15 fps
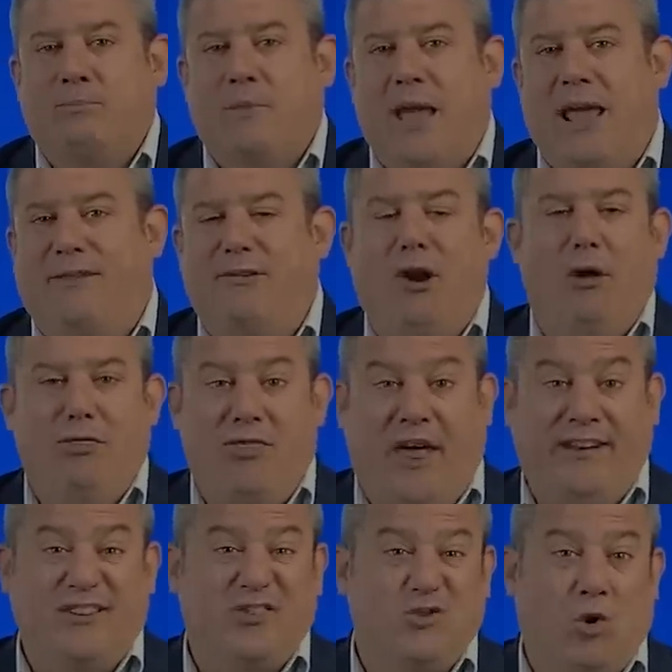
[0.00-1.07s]
And if you've got
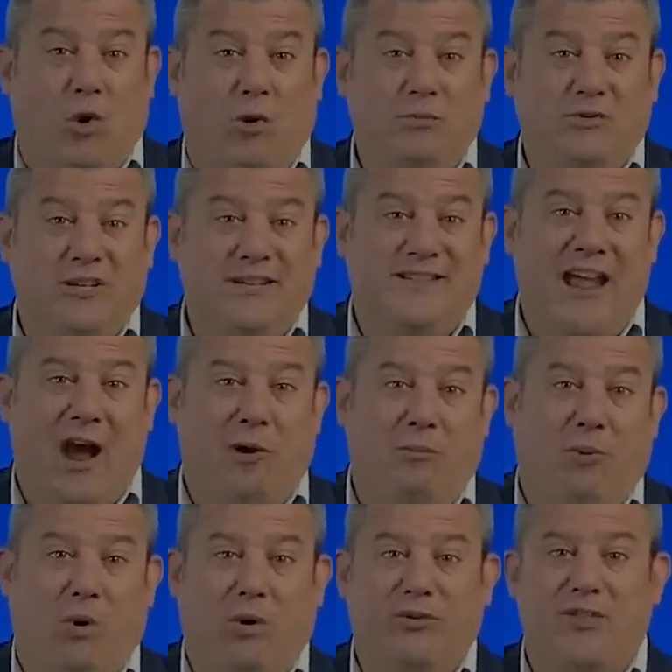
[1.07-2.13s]
thunderstorms and
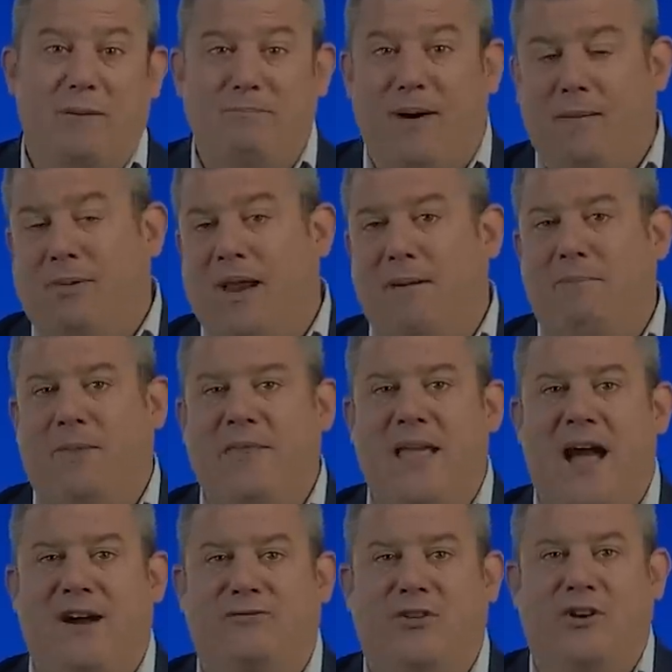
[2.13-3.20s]
downpours that bubble up in the
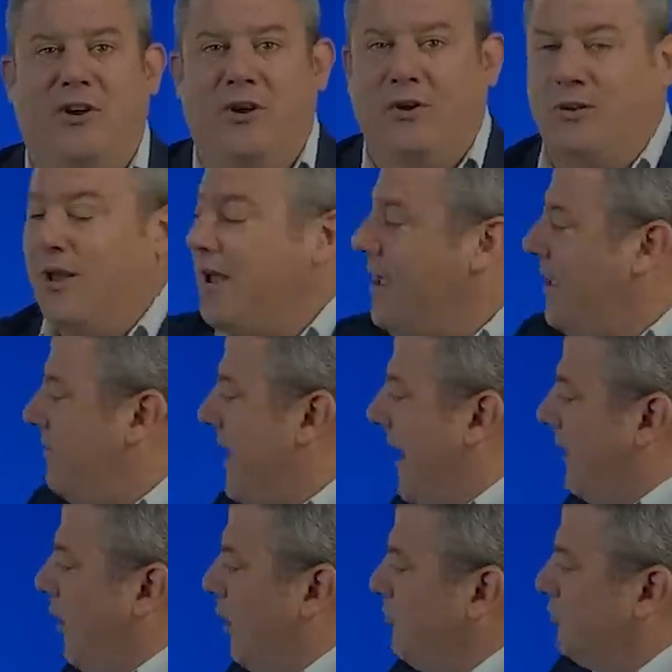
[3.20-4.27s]
afternoon,
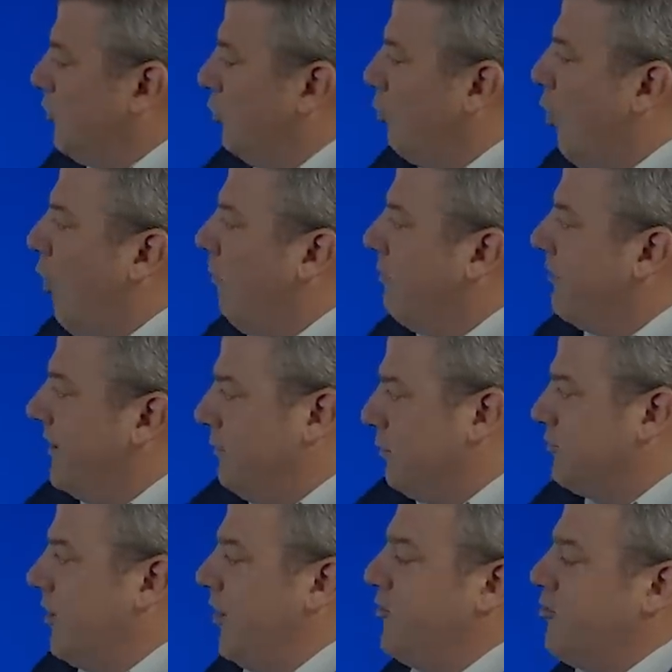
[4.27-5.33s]
that coastal warmth can
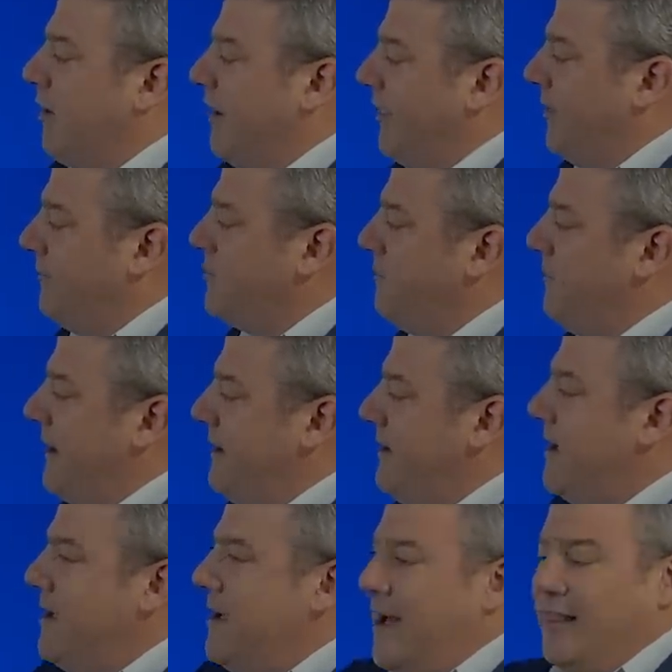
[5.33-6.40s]
also trigger them to be
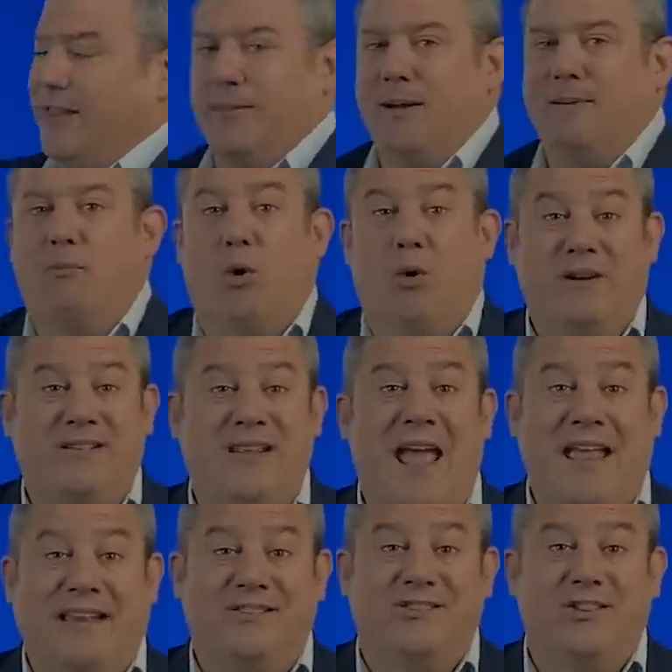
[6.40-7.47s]
a little bit more
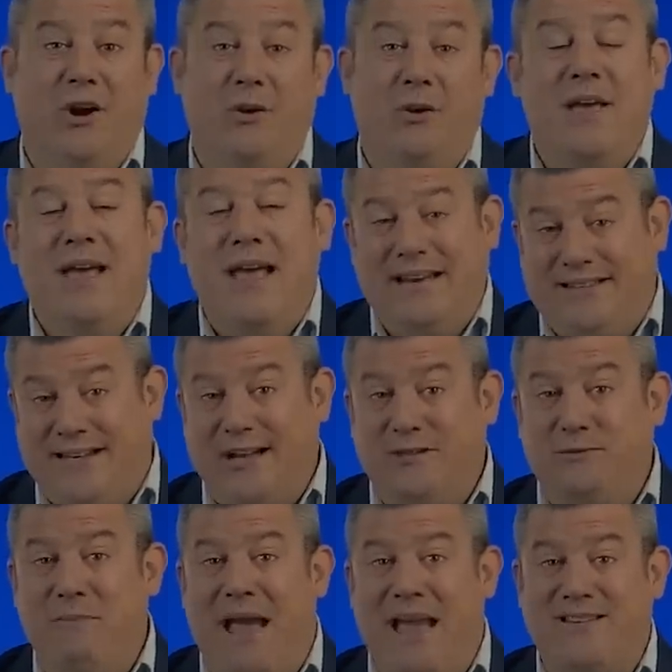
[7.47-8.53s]
intense. So it does
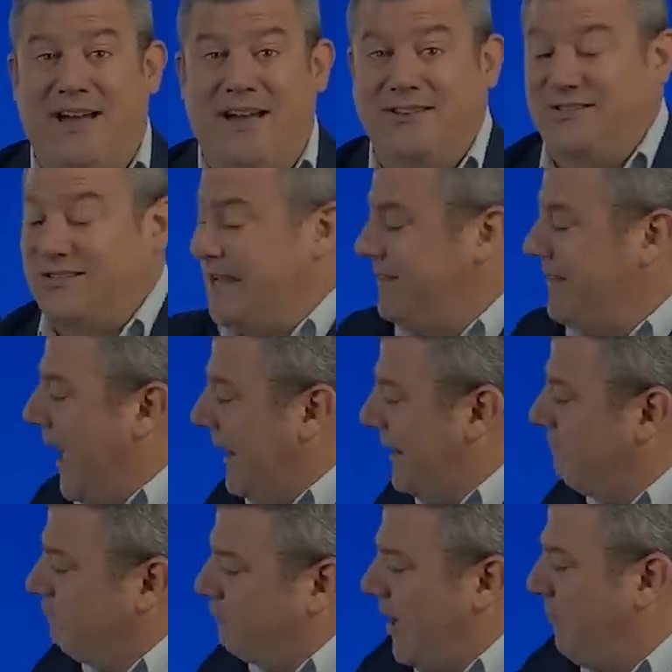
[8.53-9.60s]
matter seeing that
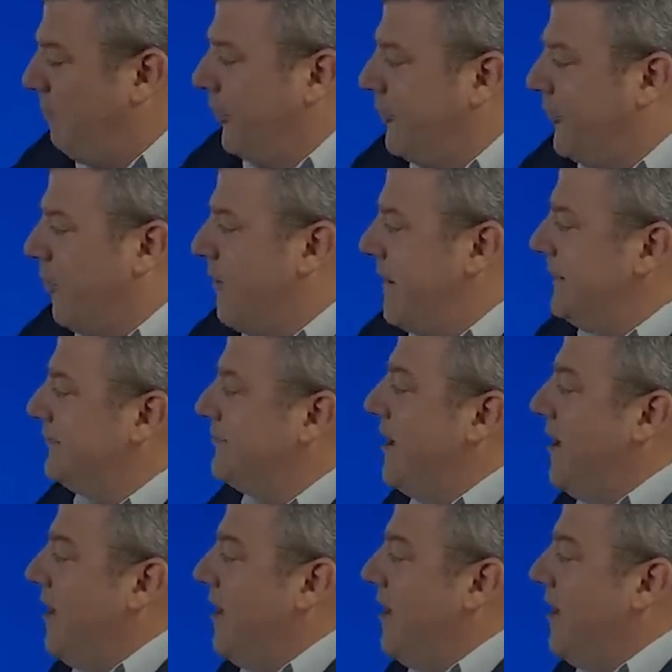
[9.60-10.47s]
couple of degrees.